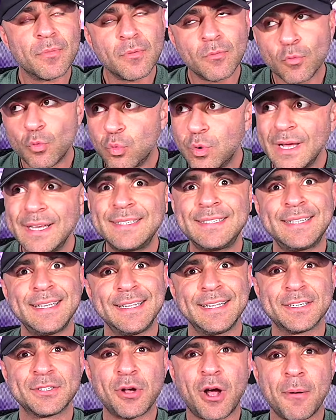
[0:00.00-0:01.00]
wasting
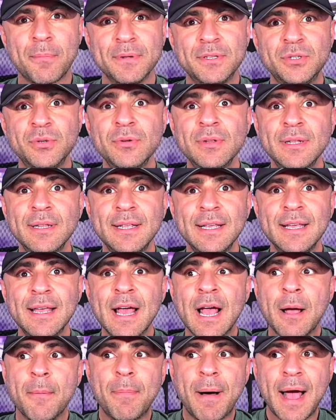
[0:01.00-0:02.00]
this opportunity
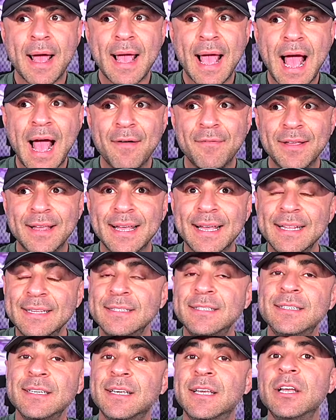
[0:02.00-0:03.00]
by having
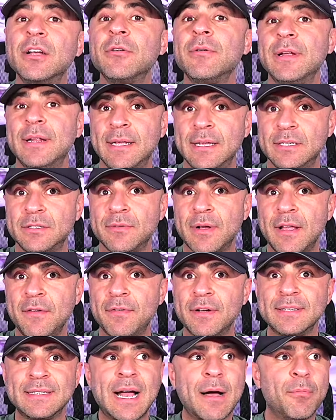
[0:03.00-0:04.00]
insecurities, right? For
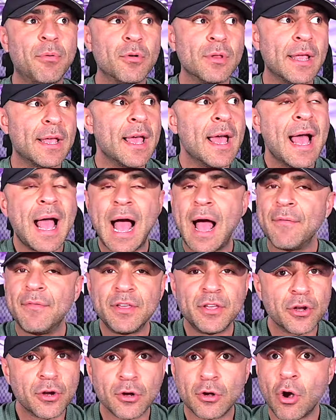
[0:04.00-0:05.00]
example, like
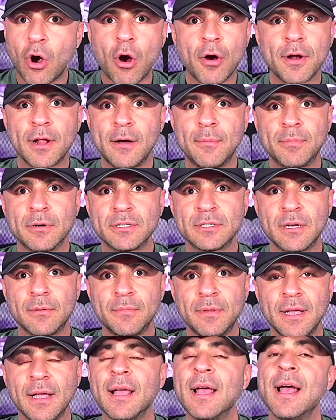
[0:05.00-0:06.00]
having your guard up or
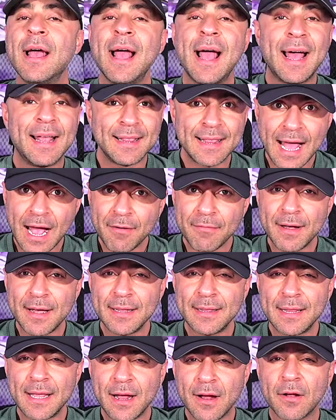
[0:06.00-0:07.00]
something. And that
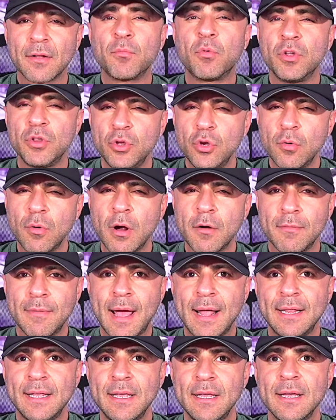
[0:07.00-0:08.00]
right there, when you are
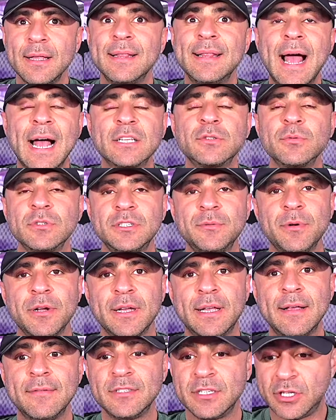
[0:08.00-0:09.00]
ready, that's when
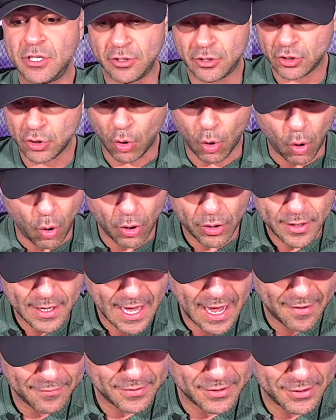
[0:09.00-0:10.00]
spirit gives it to you. So all you have